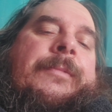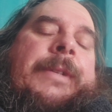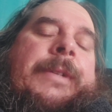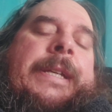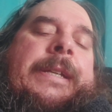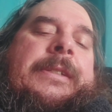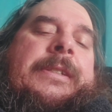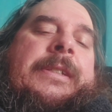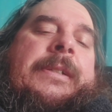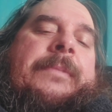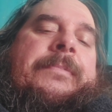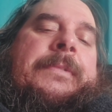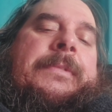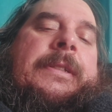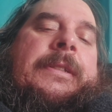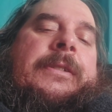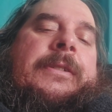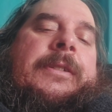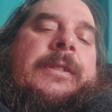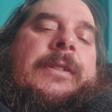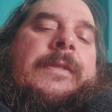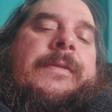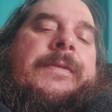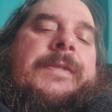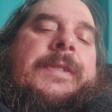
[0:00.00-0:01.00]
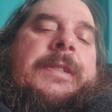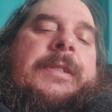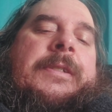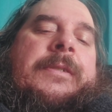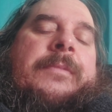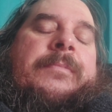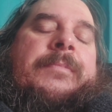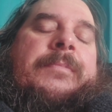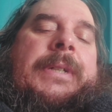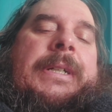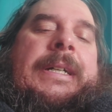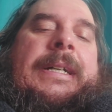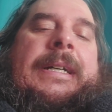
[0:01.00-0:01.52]
wakes up the nerves in your
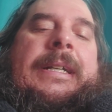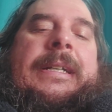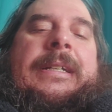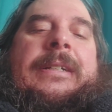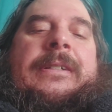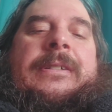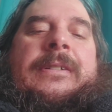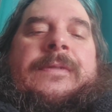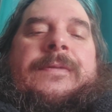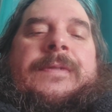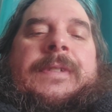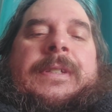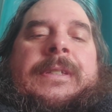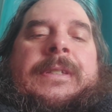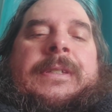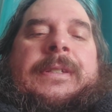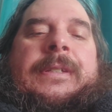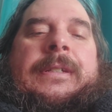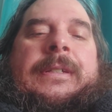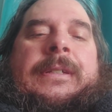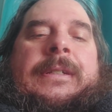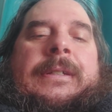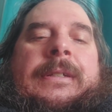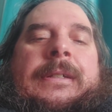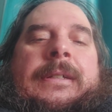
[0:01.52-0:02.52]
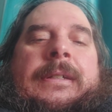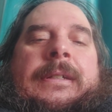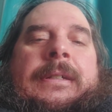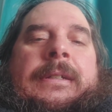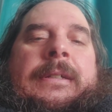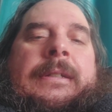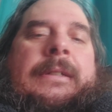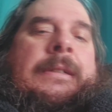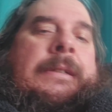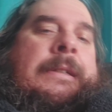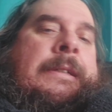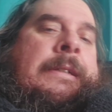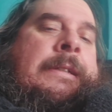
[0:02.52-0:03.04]
body or if it's a
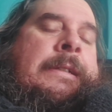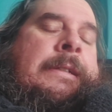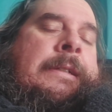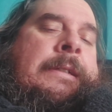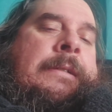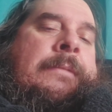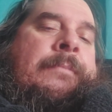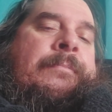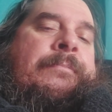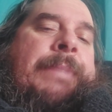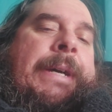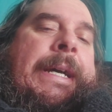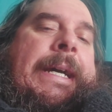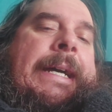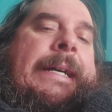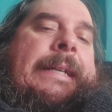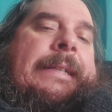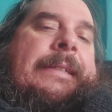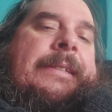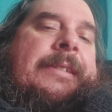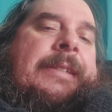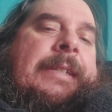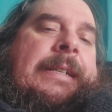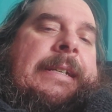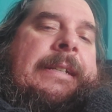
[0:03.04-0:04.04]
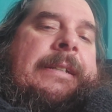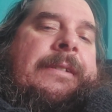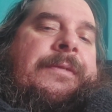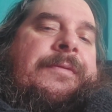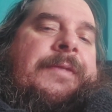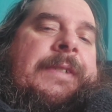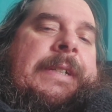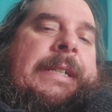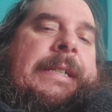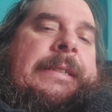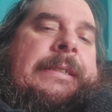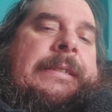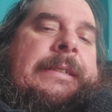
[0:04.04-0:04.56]
bad side
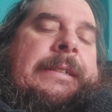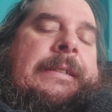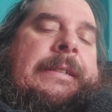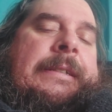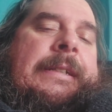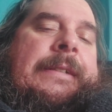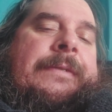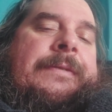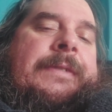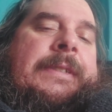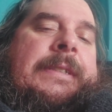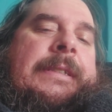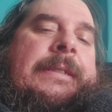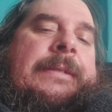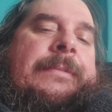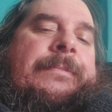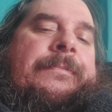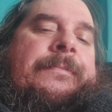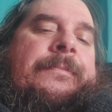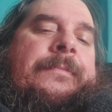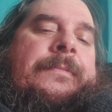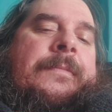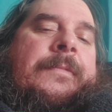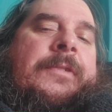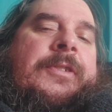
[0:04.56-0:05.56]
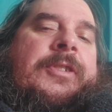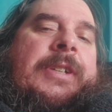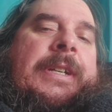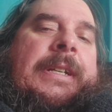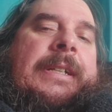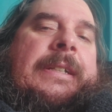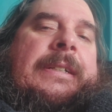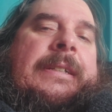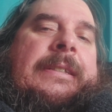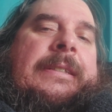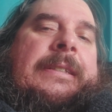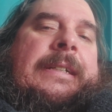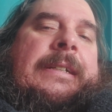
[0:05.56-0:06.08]
effect. I'll have to
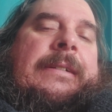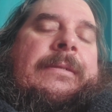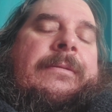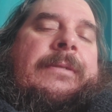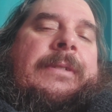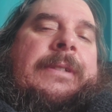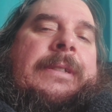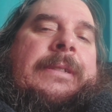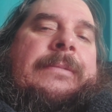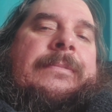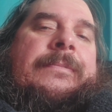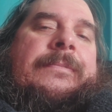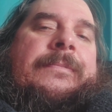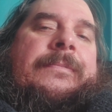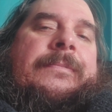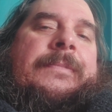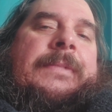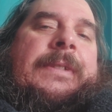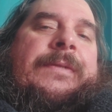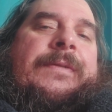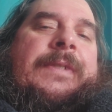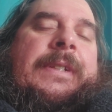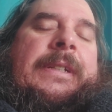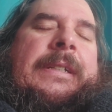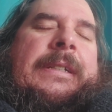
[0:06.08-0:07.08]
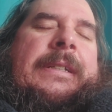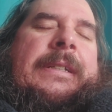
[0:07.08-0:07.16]
check on that one if it